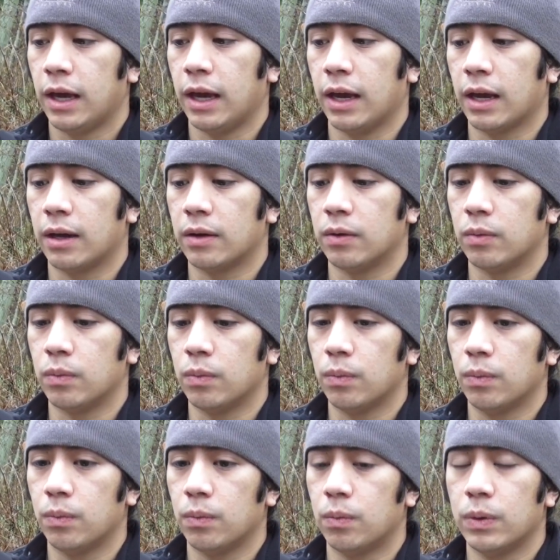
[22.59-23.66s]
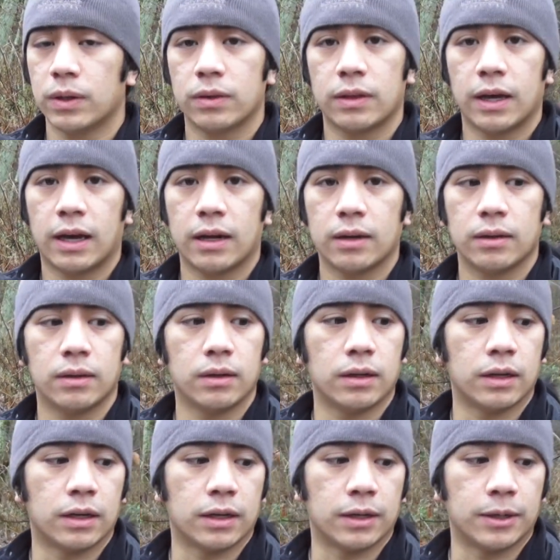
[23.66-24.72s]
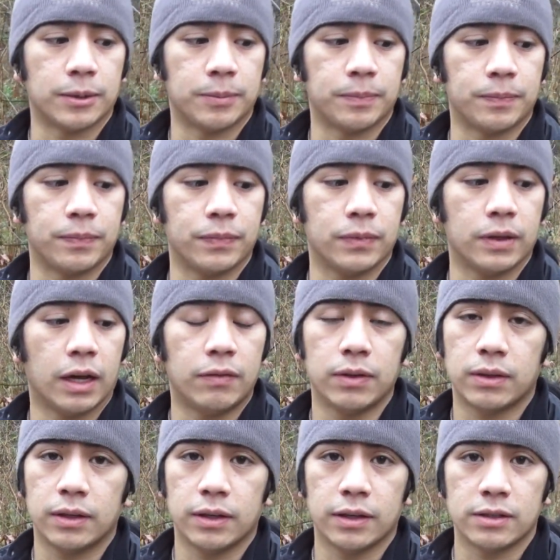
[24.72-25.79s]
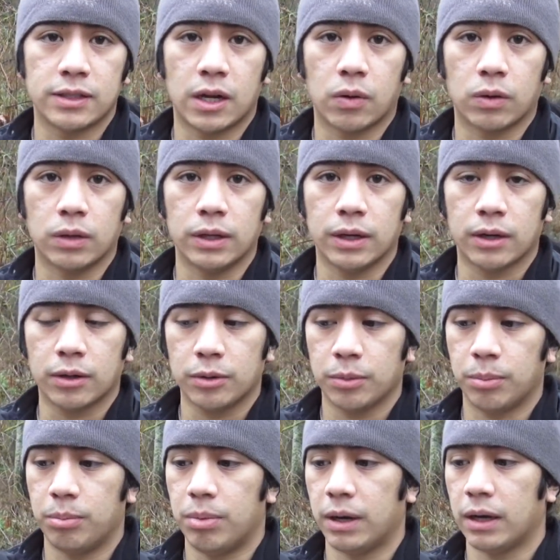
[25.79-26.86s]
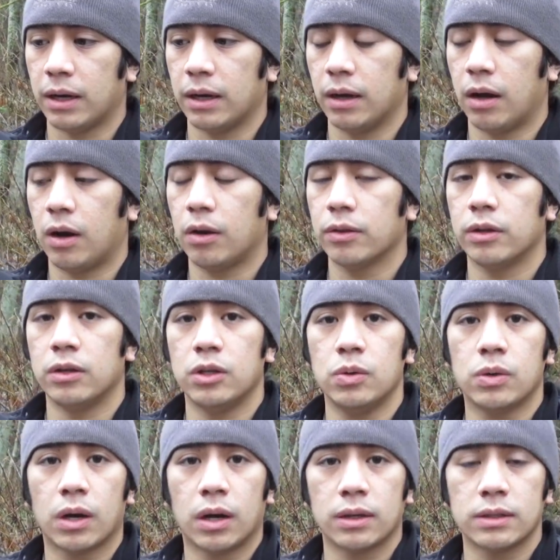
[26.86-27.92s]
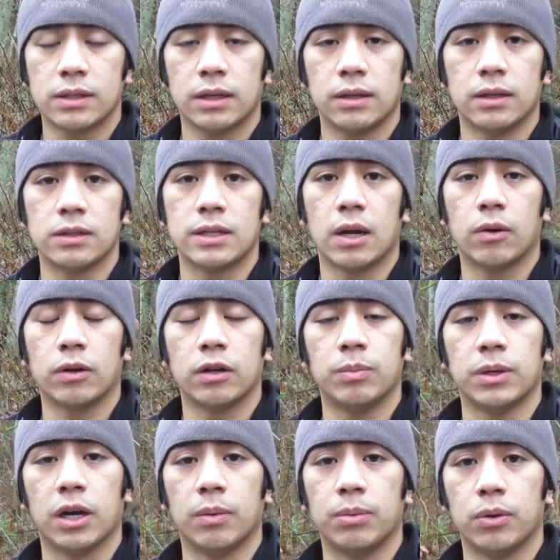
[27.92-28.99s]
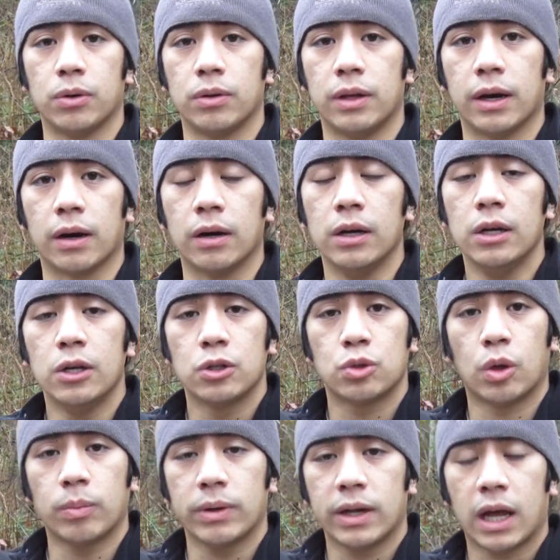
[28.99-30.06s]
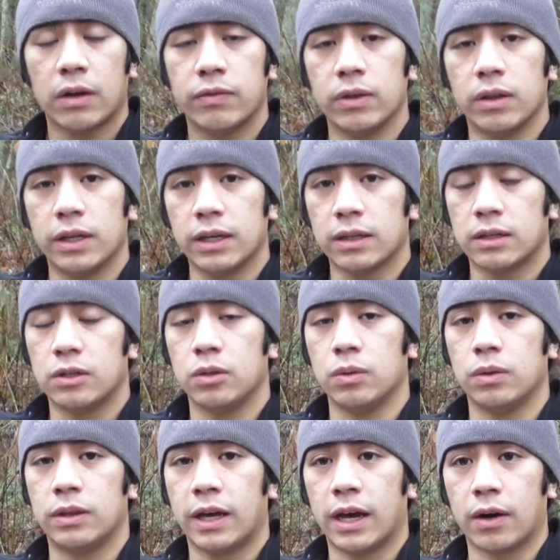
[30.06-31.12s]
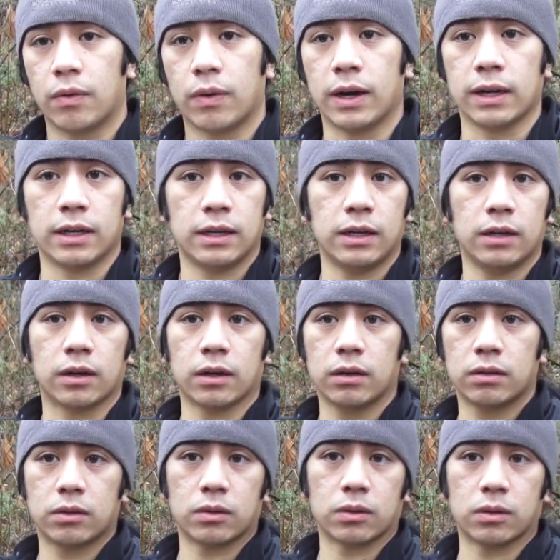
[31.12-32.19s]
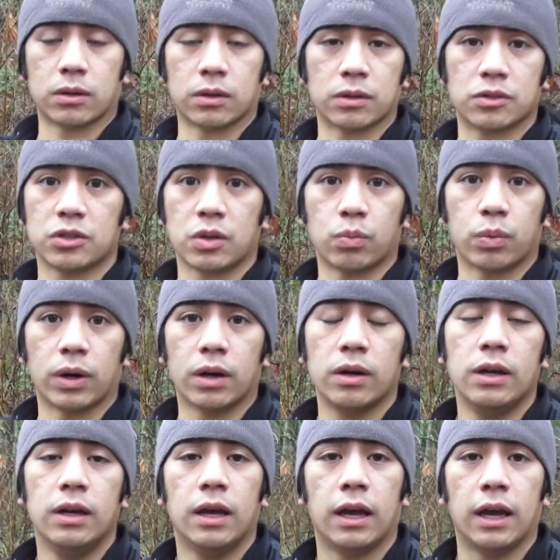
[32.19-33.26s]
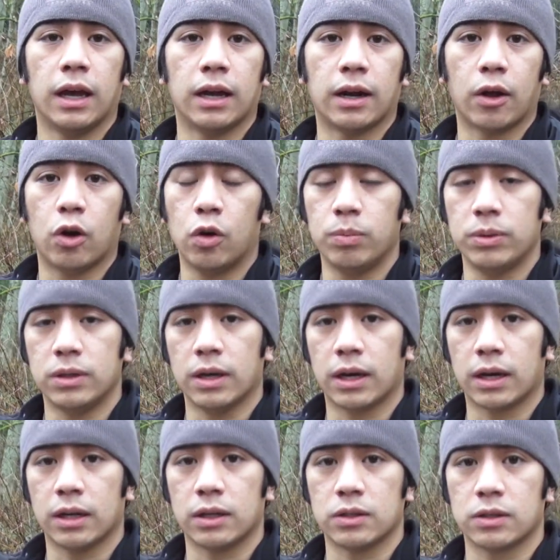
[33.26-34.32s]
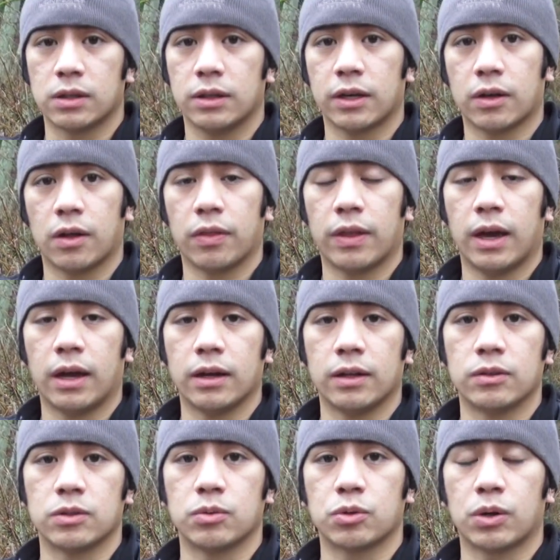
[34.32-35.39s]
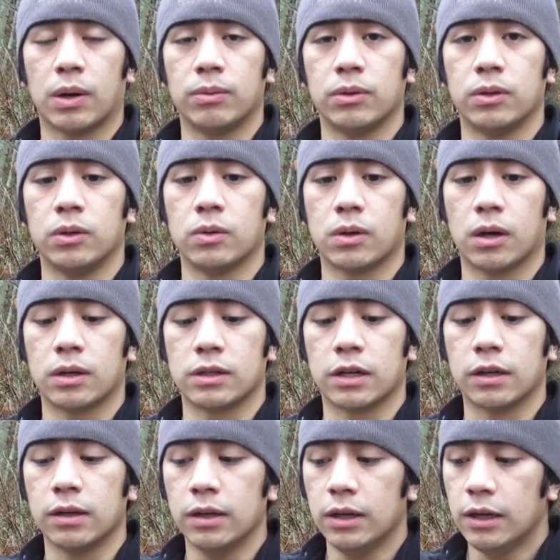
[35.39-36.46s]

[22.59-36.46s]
And with that, um, everything is now clear but all the new content is now going to be uploaded there. So I'm going to have a link to that right here or somewhere, and I hope you guys click on that and subscribe to the new content.